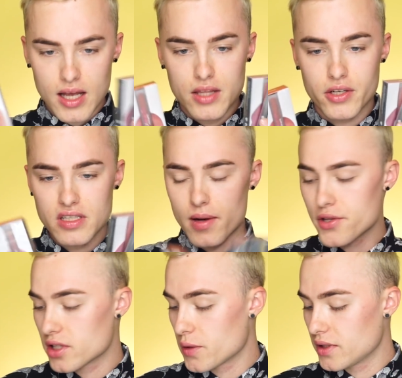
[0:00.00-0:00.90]
And there's some
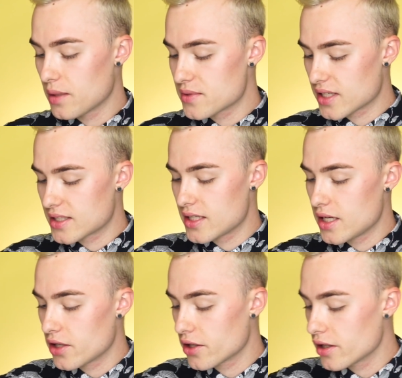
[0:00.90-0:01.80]
other liquid lipsticks in
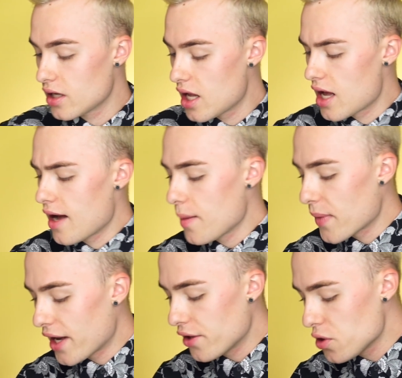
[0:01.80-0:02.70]
here.
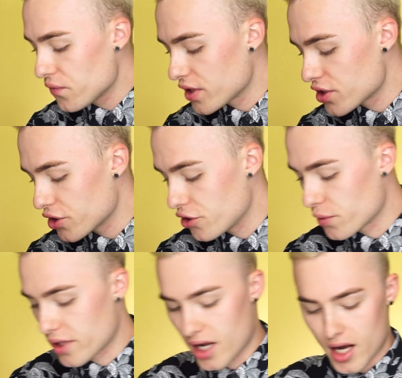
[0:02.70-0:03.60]
I don't know if these are new
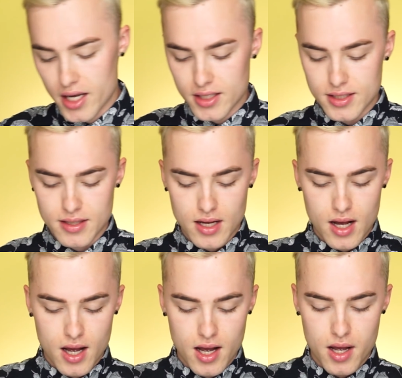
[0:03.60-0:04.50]
or not.
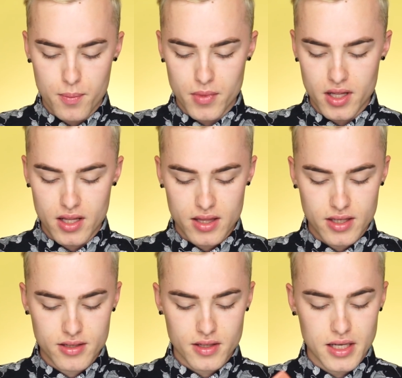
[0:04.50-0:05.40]

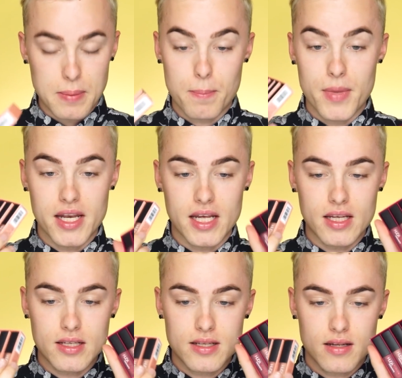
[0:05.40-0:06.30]
These are like
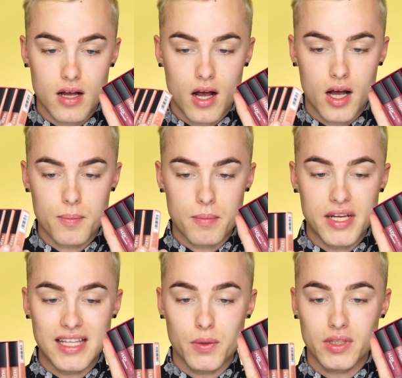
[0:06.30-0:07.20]
mini
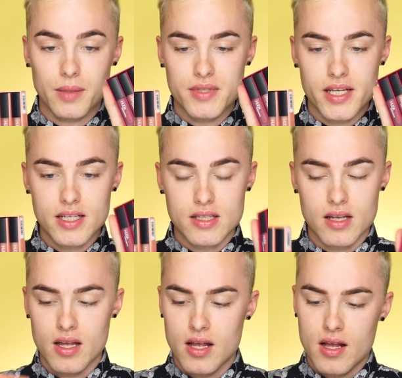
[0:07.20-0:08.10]
liquid lipsticks,
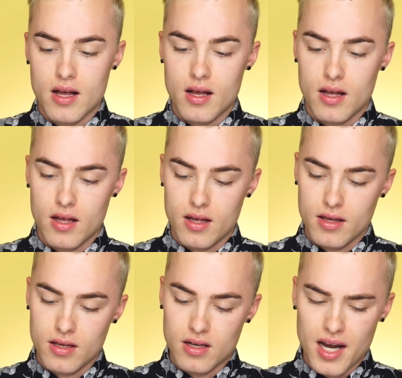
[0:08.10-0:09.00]

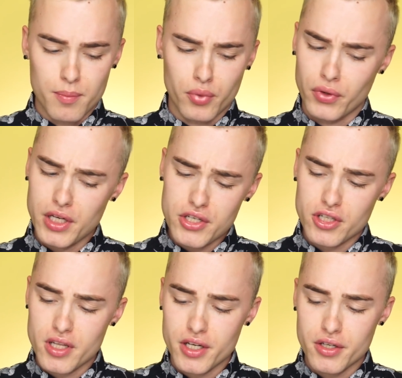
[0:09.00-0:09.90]
and I'm pretty
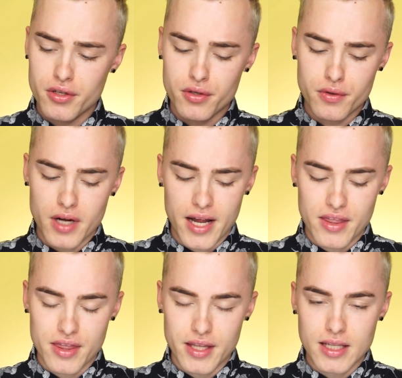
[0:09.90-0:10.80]
sure they're new. I
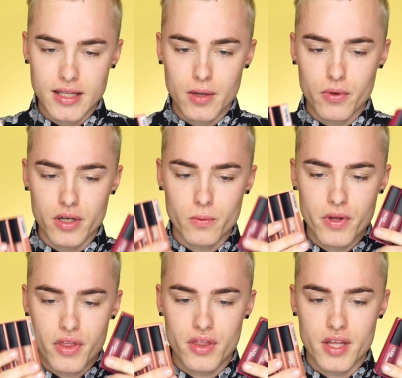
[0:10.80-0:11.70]
think they were
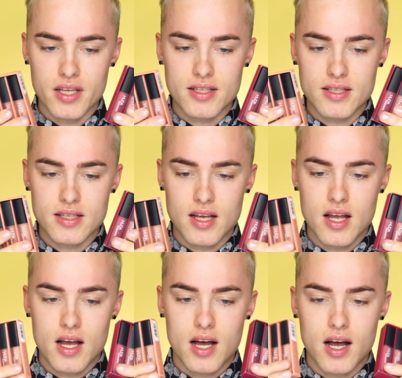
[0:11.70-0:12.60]
with this,
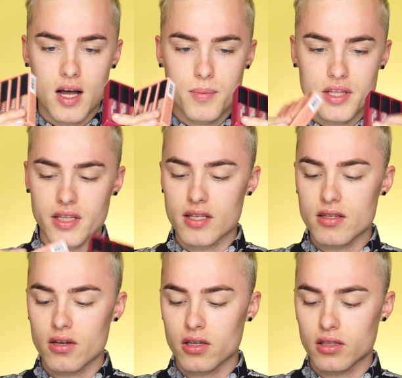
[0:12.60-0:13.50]
but these
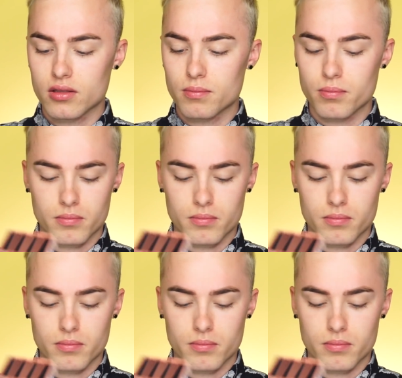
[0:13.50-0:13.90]
look